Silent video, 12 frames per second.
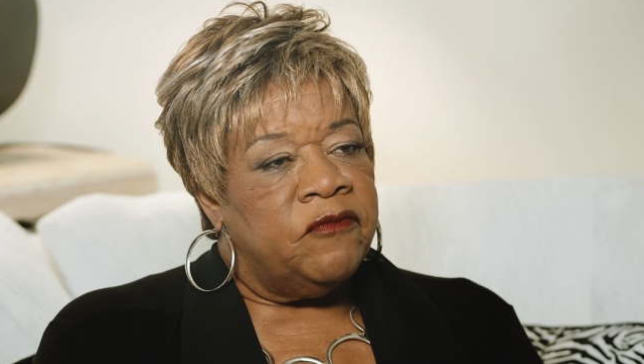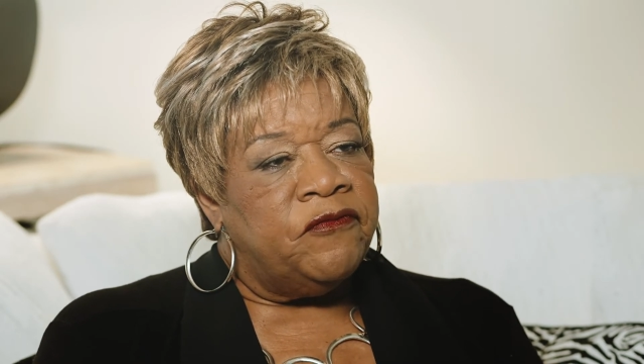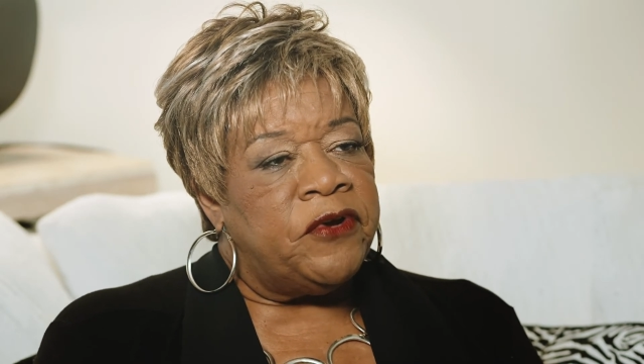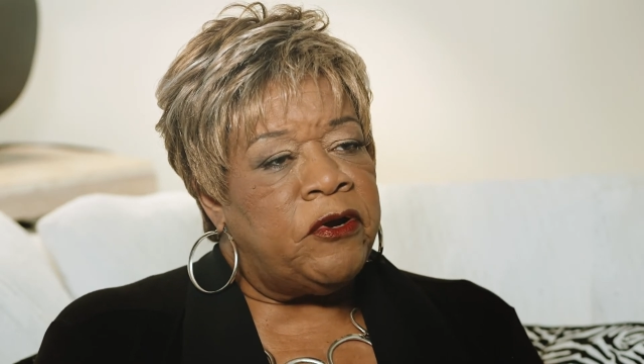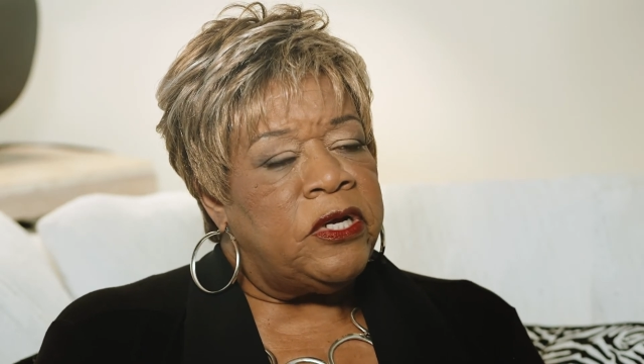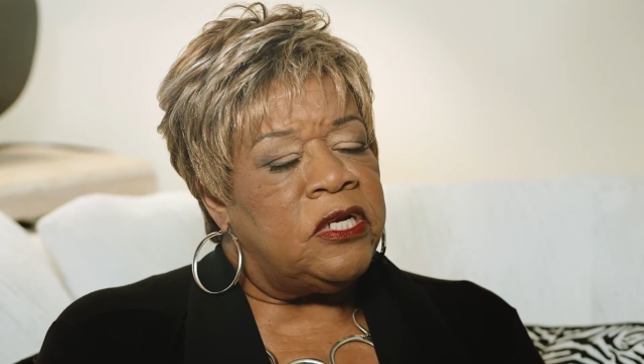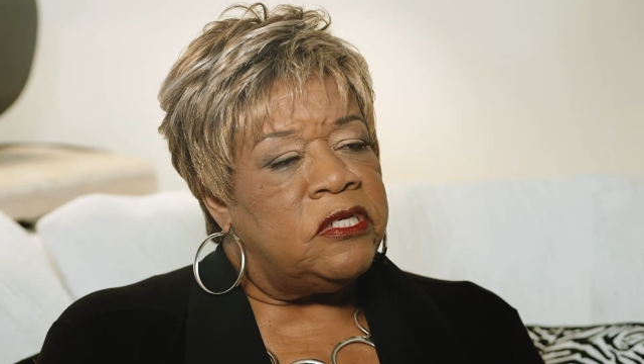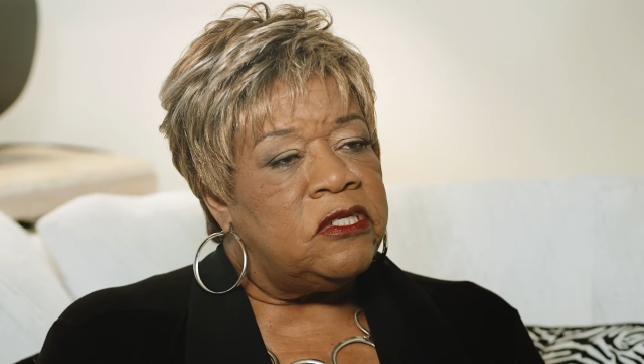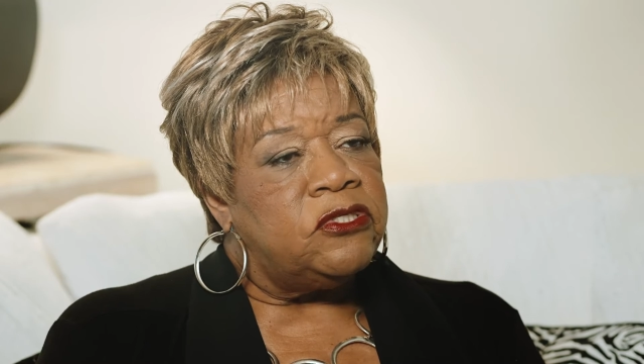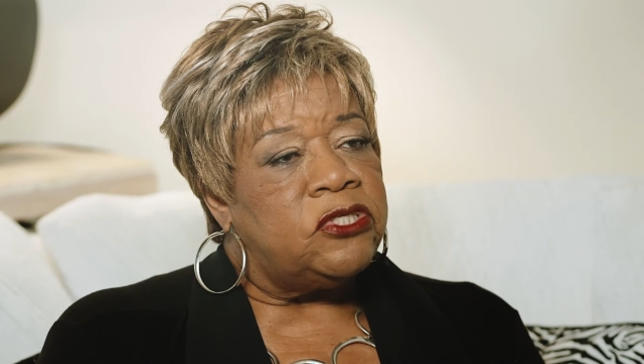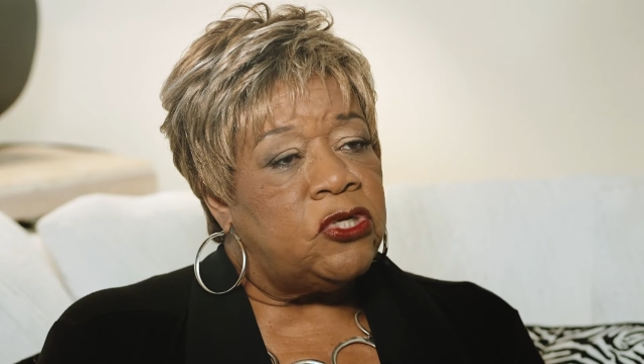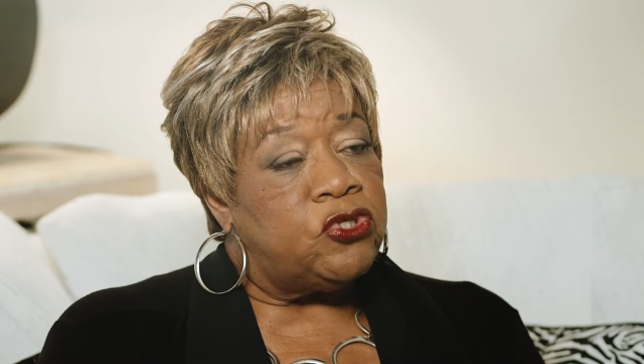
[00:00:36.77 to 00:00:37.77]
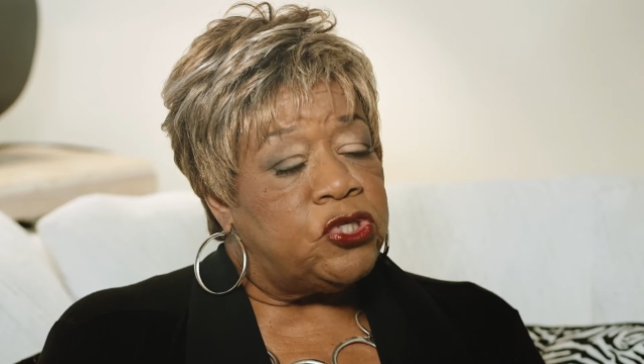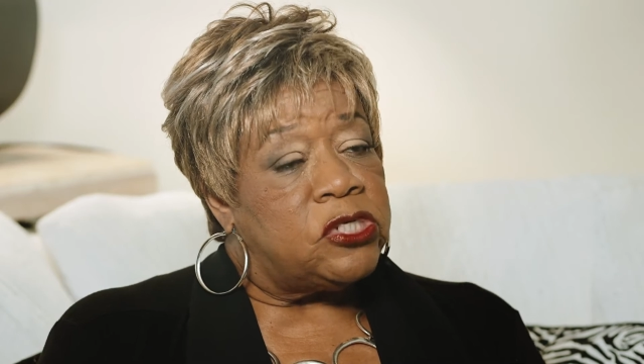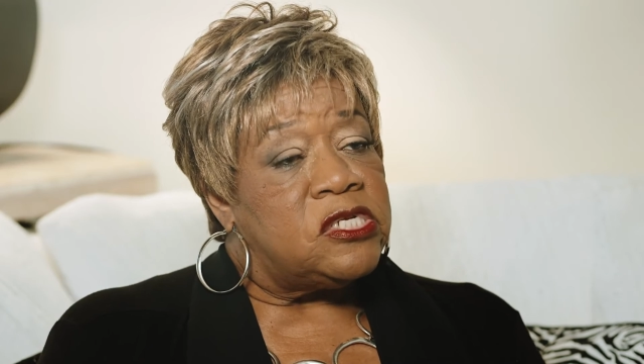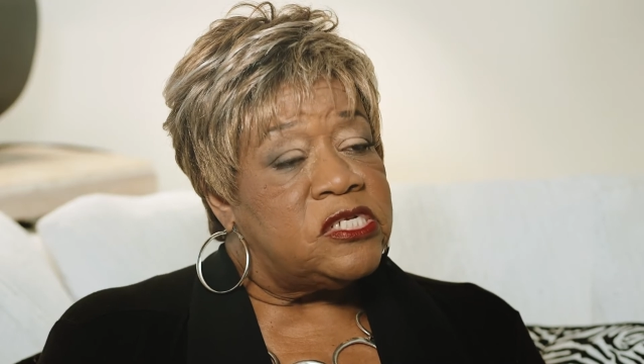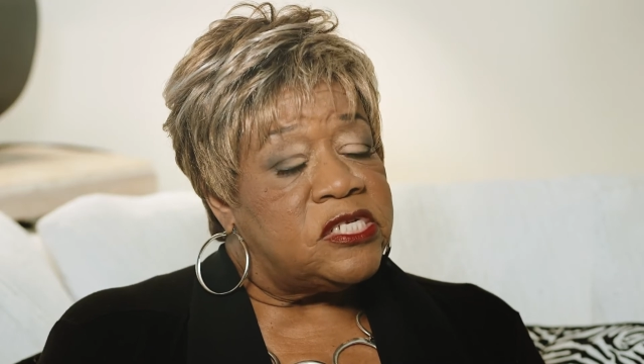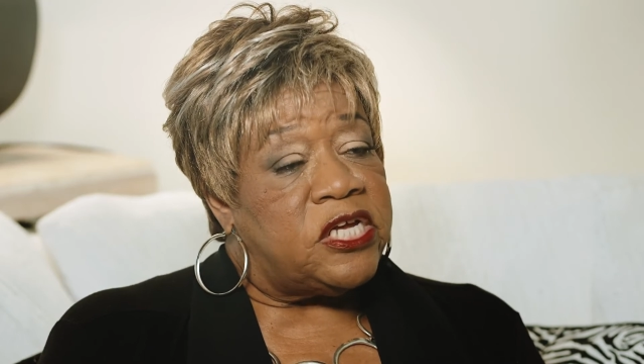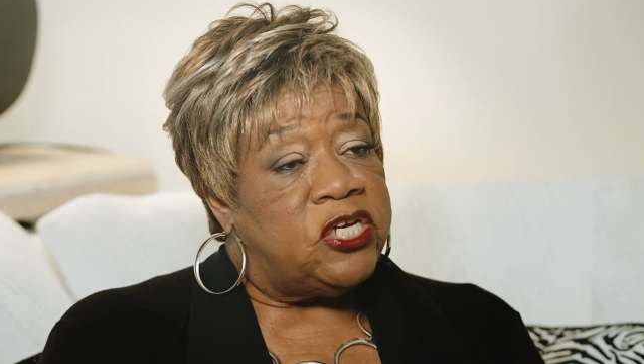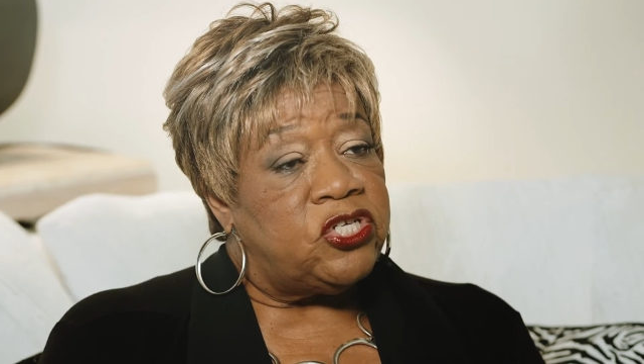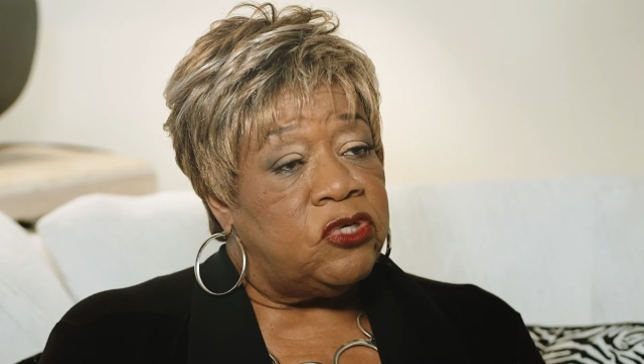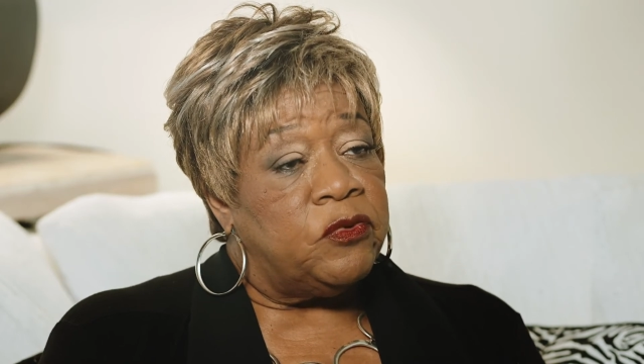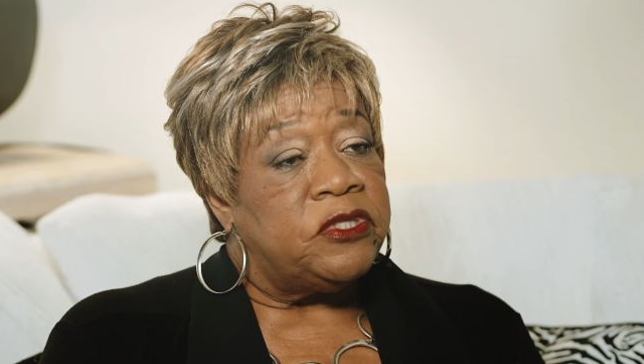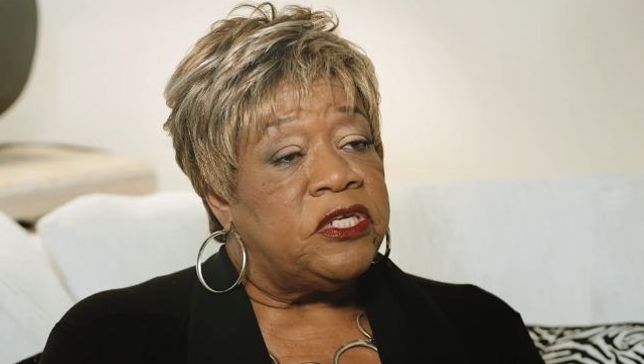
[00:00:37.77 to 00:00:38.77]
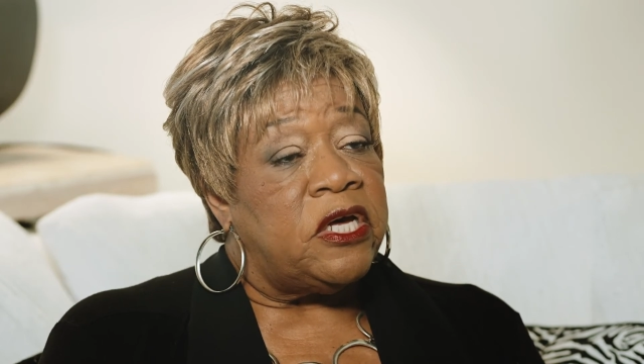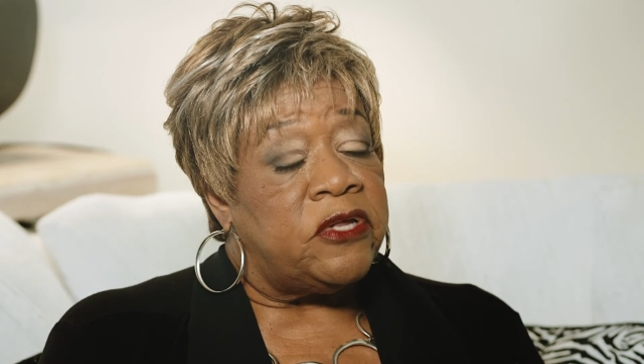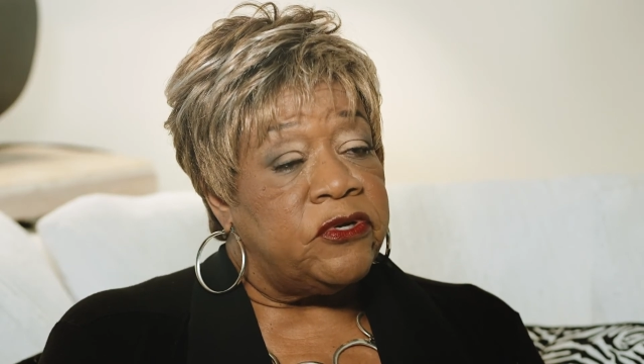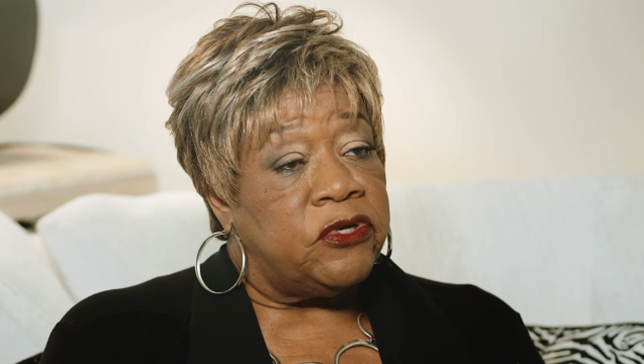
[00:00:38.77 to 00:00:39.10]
very little socialization with the other